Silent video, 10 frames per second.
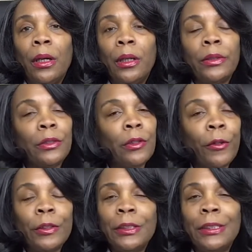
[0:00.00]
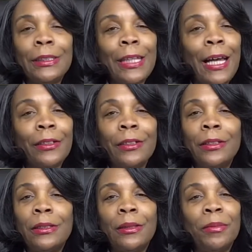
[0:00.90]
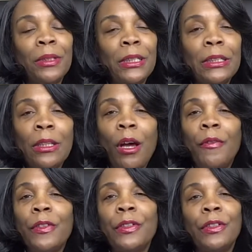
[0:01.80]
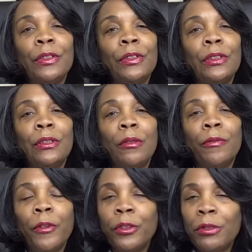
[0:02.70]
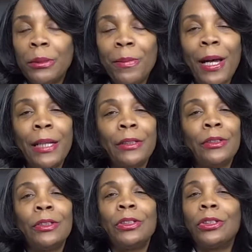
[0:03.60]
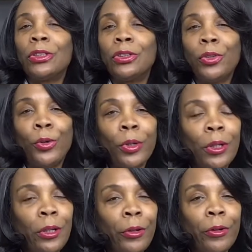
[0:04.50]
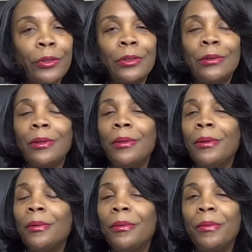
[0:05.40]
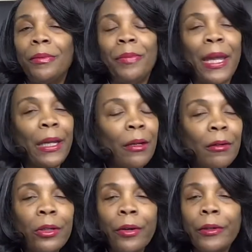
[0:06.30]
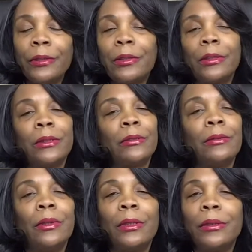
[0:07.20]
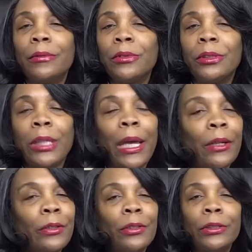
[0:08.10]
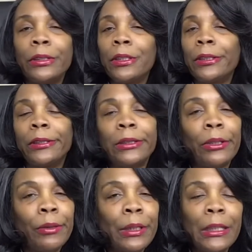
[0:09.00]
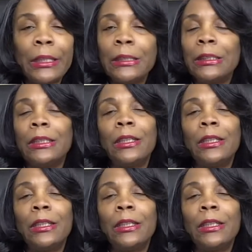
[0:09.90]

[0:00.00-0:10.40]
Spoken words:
the nurses, the doctors, the police officers, the first responders, the store clerks, the bank clerks, the janitors, the custodians,